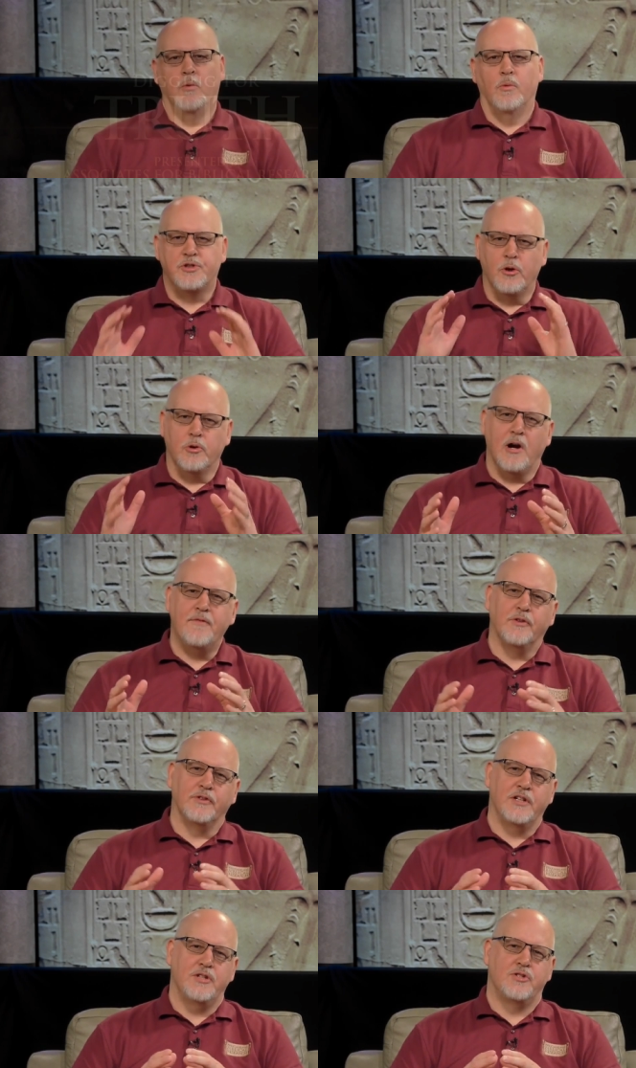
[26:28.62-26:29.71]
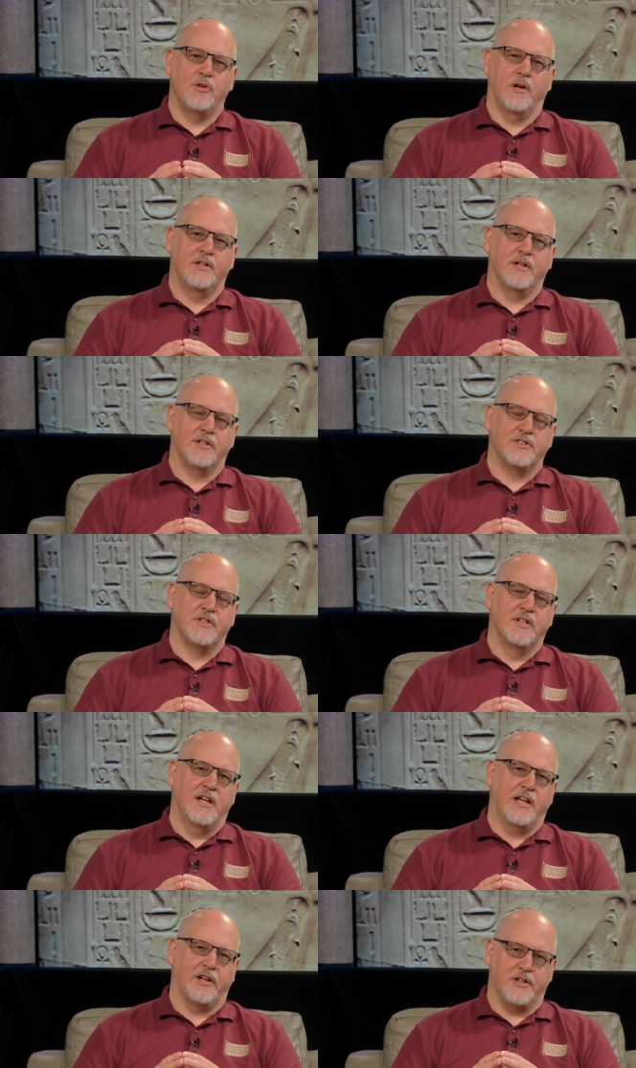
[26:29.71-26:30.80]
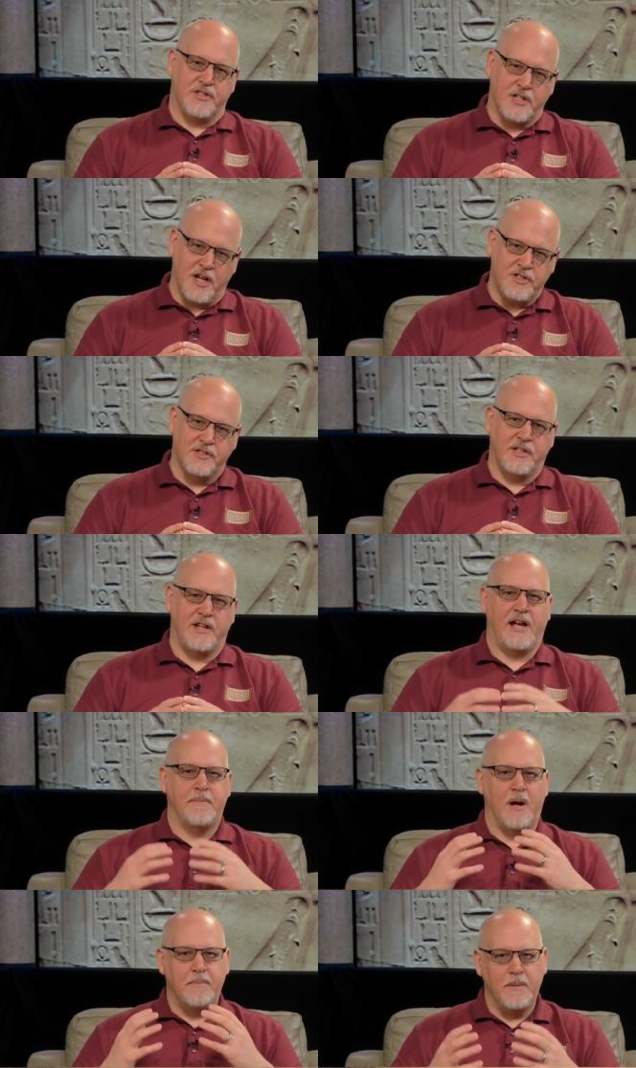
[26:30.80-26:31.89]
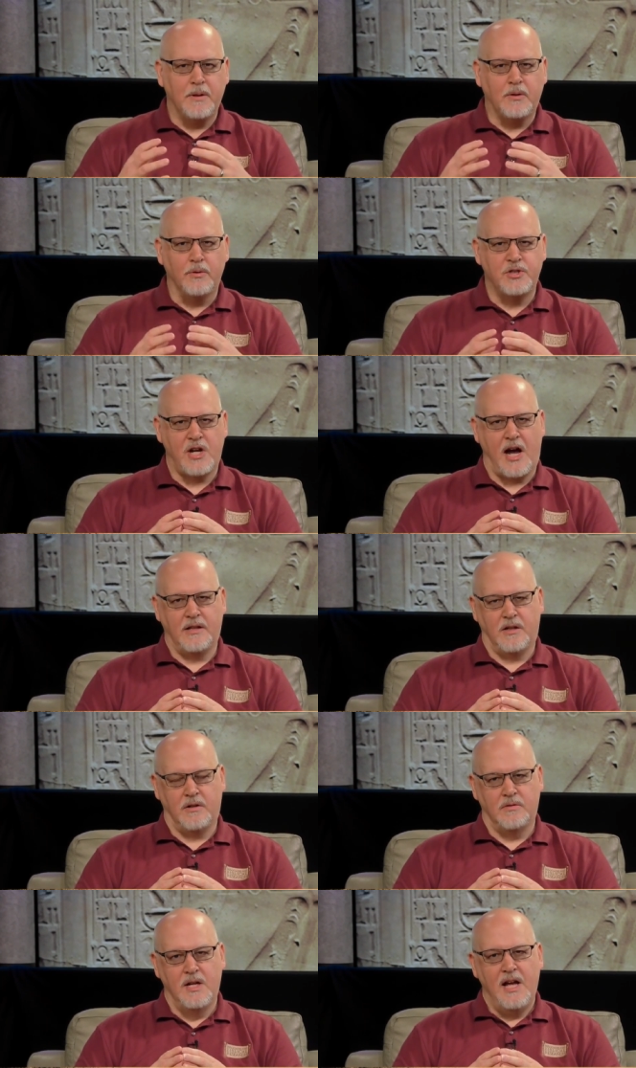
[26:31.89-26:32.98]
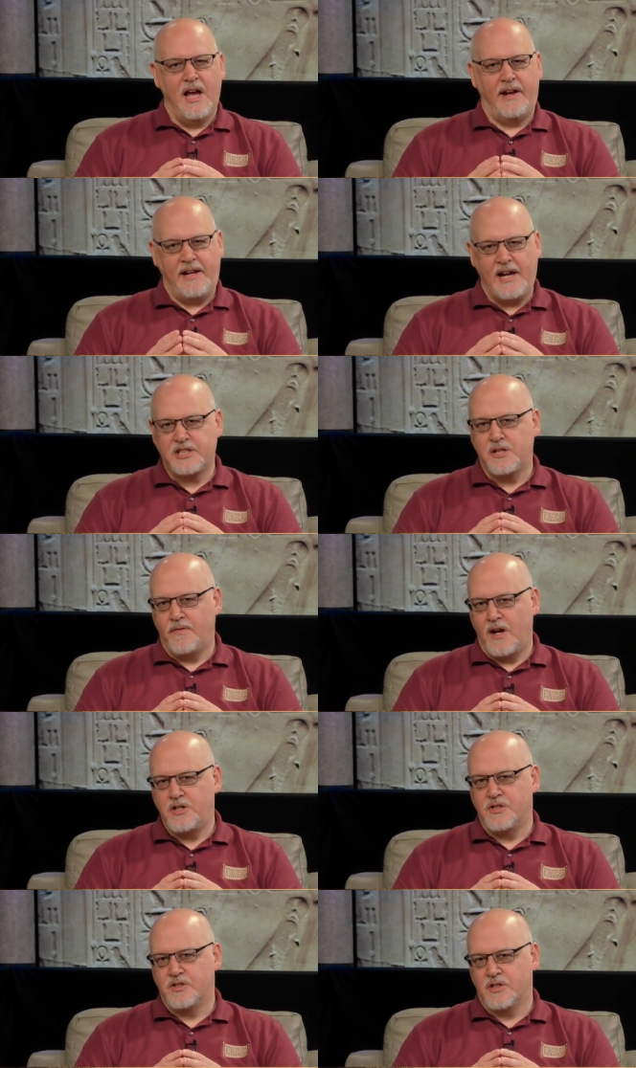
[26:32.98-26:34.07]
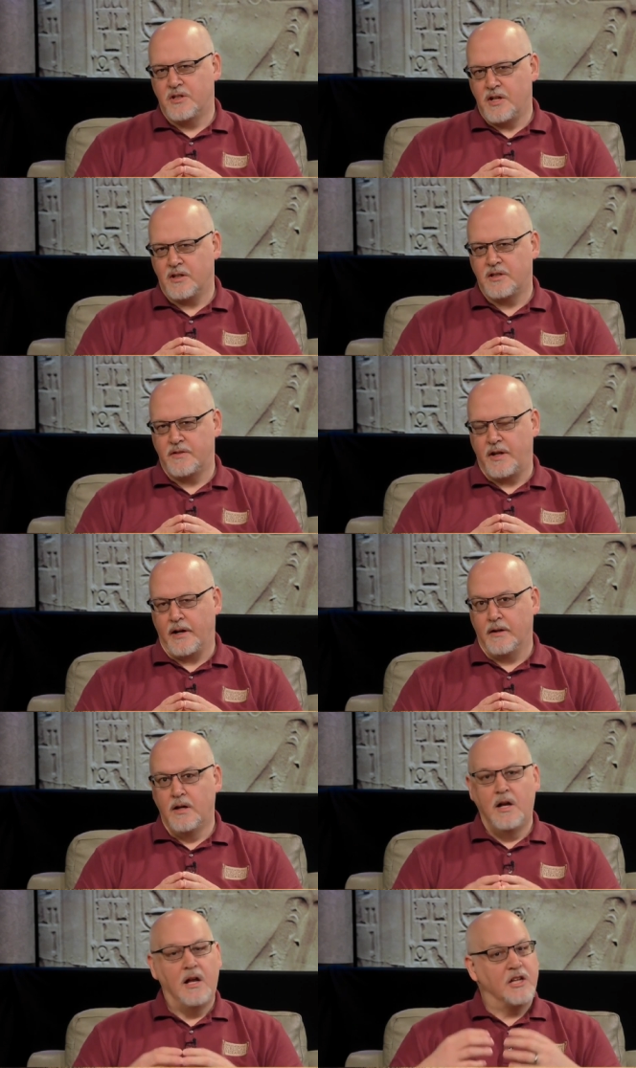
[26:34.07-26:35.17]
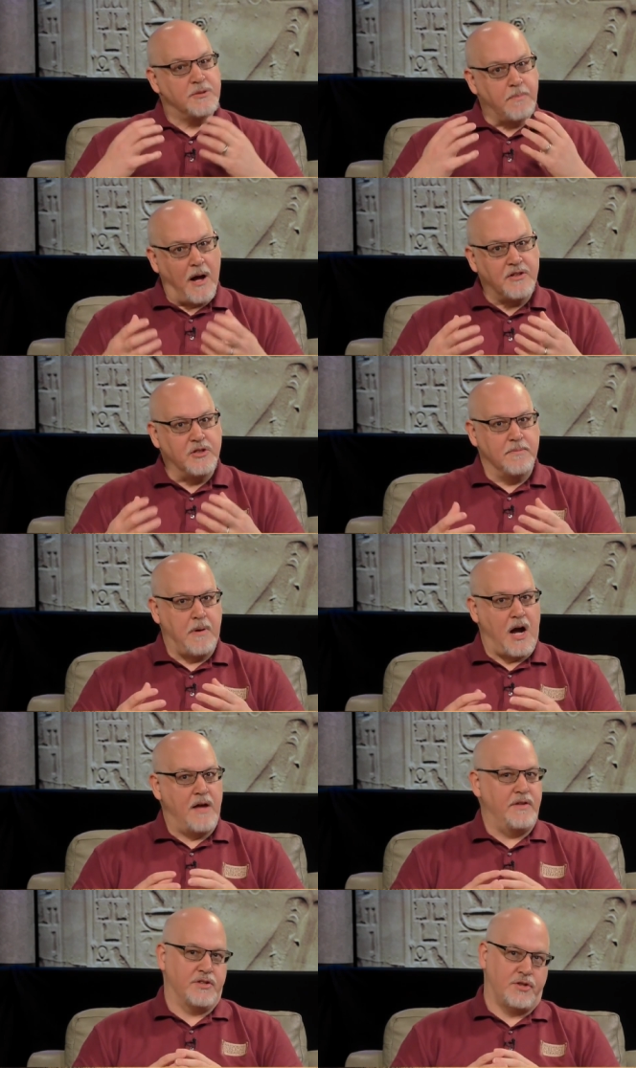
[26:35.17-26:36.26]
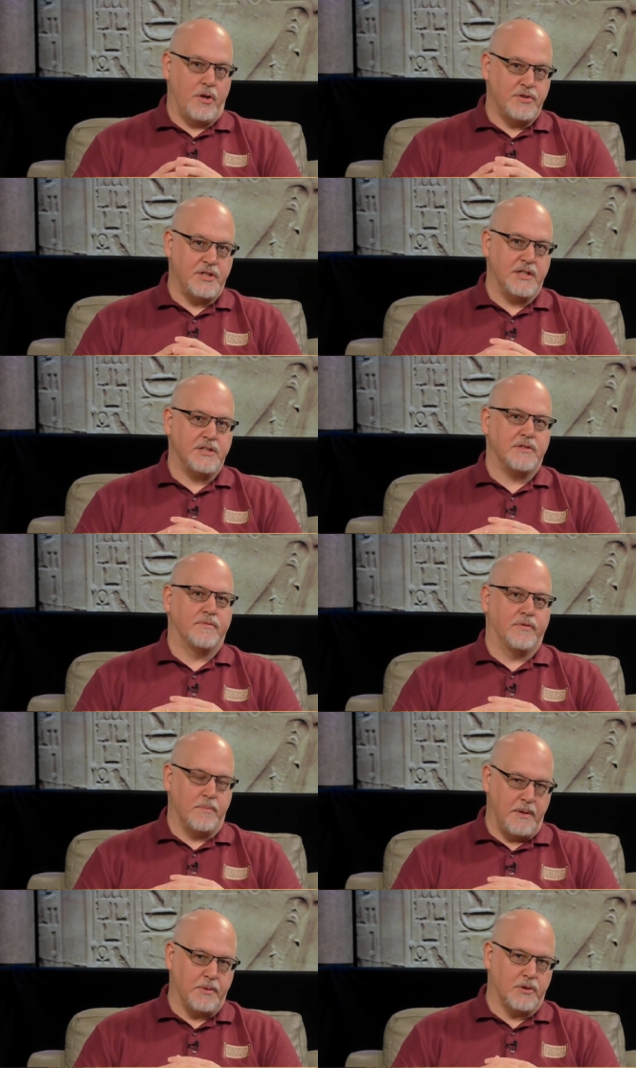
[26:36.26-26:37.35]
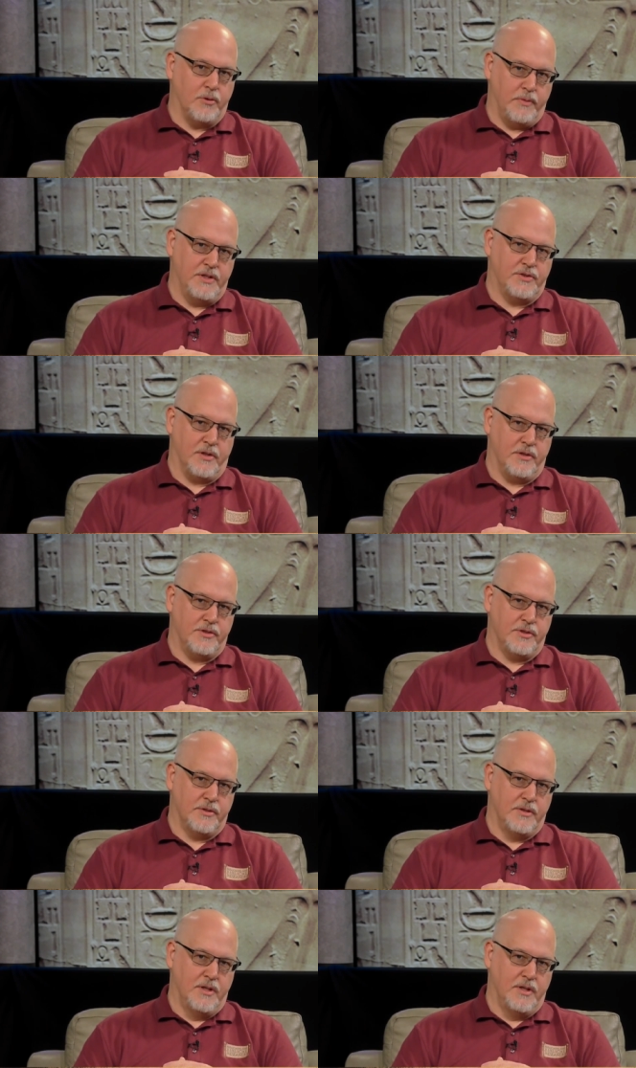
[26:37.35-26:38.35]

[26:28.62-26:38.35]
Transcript: We're so grateful that you joined us in our discussion today about biblical Shiloh and the excavations conducted there sponsored by the Associates for Biblical Research.